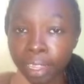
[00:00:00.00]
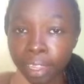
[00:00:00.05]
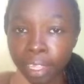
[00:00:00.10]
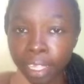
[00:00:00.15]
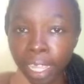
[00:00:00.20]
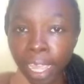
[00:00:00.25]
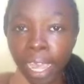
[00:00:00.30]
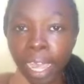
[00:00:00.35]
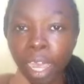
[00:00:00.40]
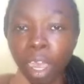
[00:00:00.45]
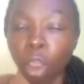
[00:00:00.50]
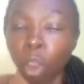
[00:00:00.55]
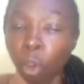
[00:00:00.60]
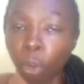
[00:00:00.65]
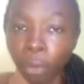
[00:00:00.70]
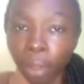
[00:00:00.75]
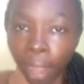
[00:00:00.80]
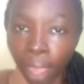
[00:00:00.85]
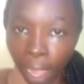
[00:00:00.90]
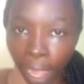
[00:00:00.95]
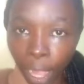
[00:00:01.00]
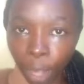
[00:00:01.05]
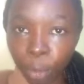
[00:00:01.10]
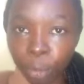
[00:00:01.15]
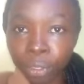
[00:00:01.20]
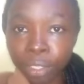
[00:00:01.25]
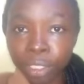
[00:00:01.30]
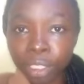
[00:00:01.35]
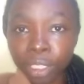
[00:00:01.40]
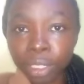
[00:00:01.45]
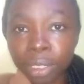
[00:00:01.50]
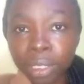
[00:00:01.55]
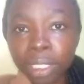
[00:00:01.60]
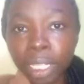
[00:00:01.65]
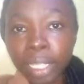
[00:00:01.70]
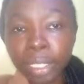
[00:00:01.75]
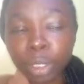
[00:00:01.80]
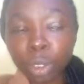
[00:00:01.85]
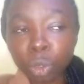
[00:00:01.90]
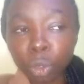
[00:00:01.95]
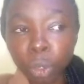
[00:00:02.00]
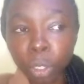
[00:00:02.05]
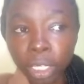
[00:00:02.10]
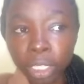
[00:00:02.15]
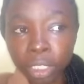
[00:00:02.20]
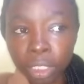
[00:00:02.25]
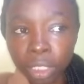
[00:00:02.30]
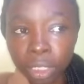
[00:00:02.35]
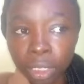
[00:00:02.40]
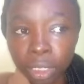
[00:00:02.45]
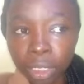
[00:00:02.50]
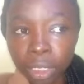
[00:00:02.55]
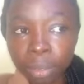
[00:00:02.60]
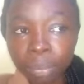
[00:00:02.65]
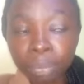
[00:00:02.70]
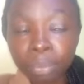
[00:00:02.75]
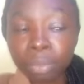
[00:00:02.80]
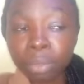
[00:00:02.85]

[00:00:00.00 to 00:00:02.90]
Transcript: their or her audience is so legit.